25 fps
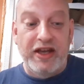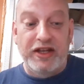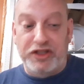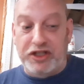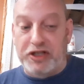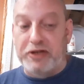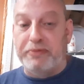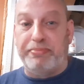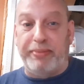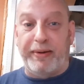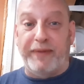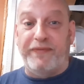
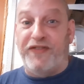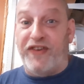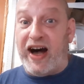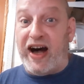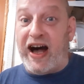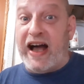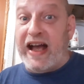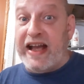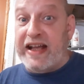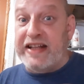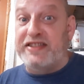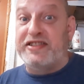to
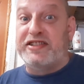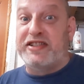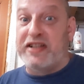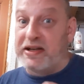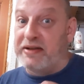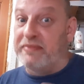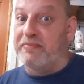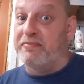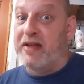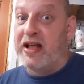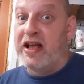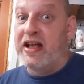provide
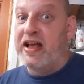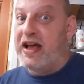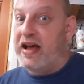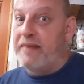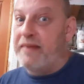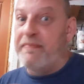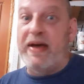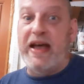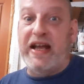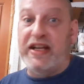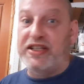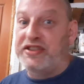some
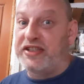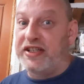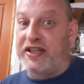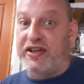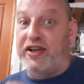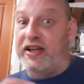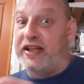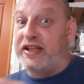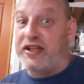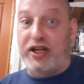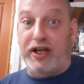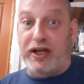
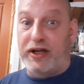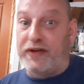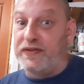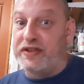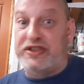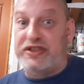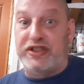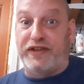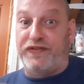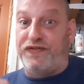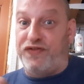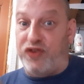imaginary
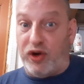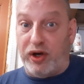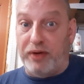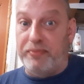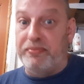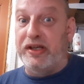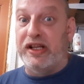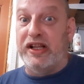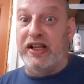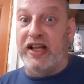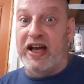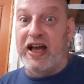curvature
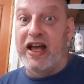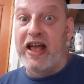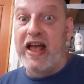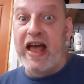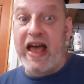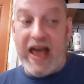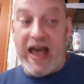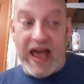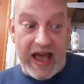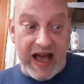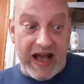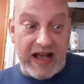formula
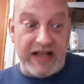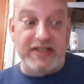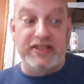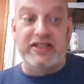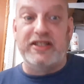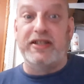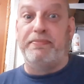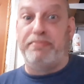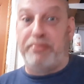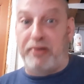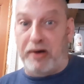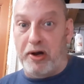as
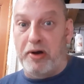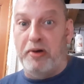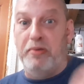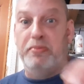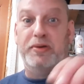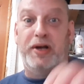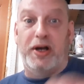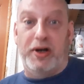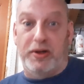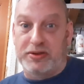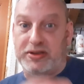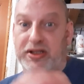the
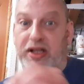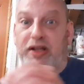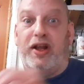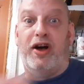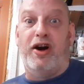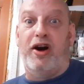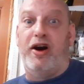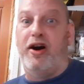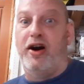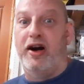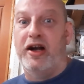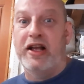probe goes
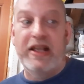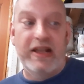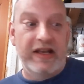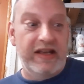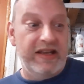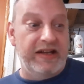along.